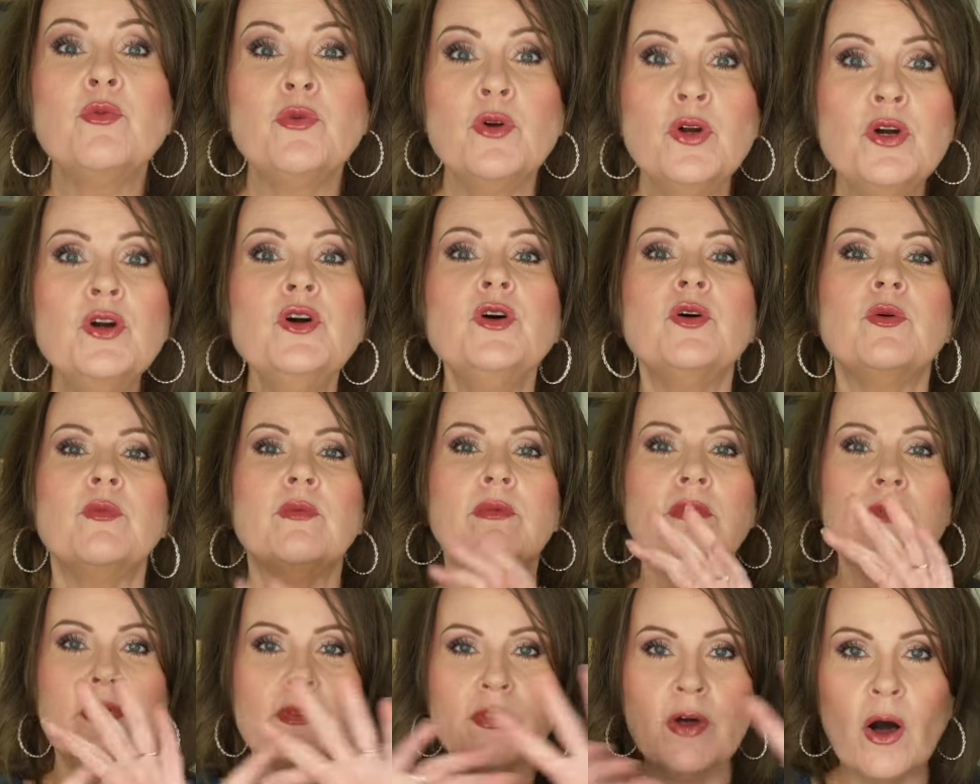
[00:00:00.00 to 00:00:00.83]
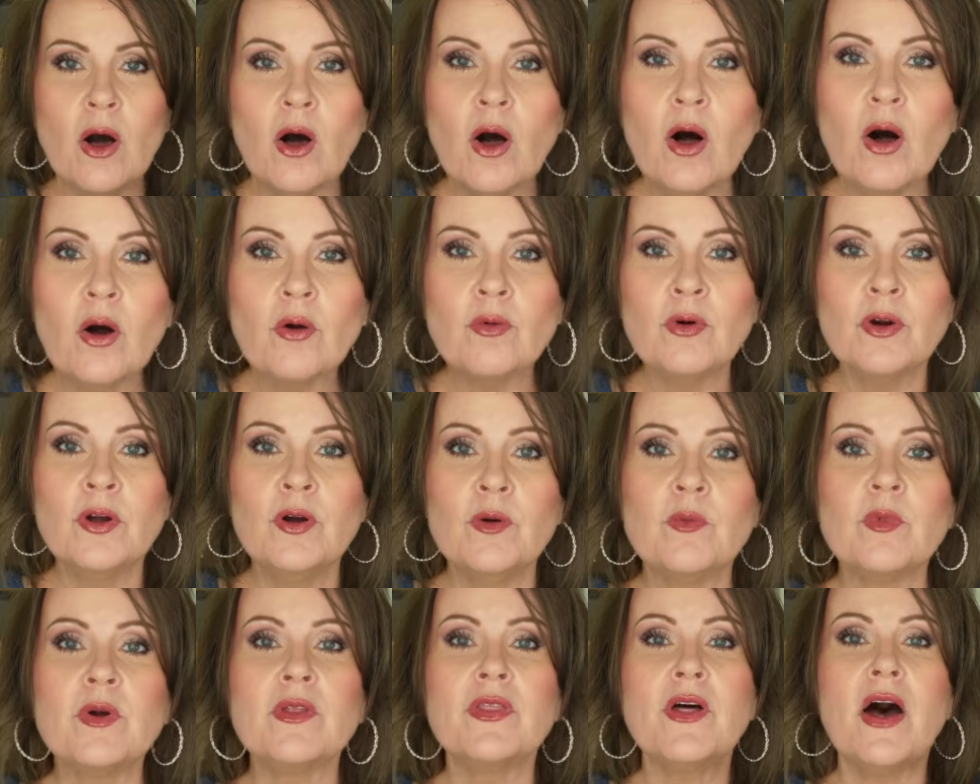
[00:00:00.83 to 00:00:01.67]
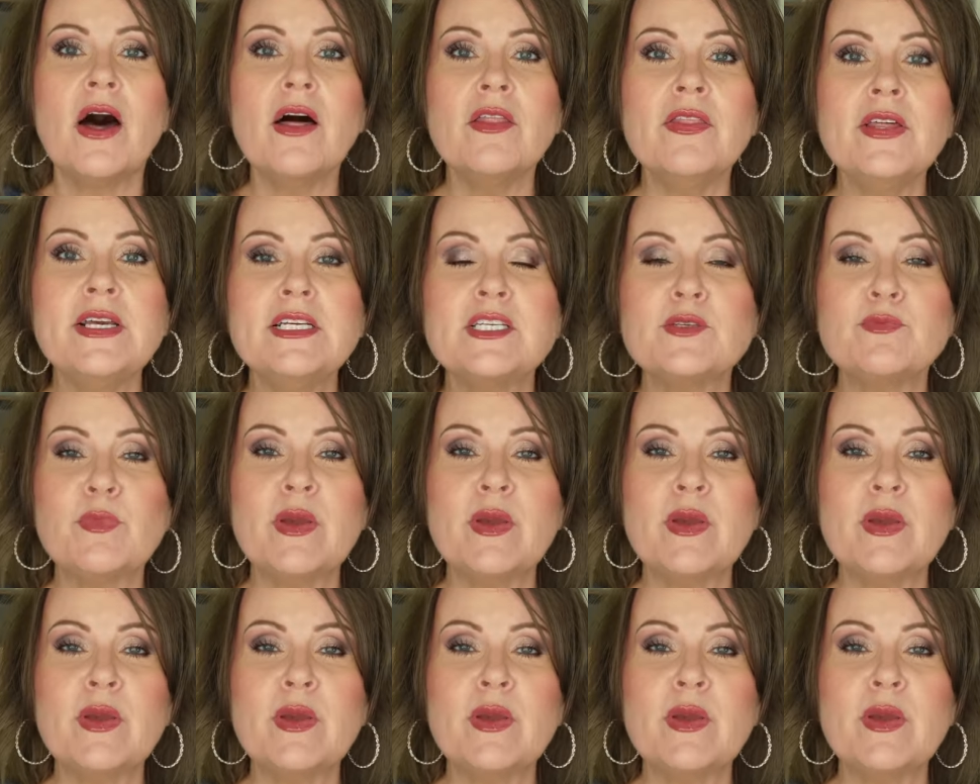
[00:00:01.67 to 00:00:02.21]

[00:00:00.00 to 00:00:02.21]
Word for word: room, the whole room with all these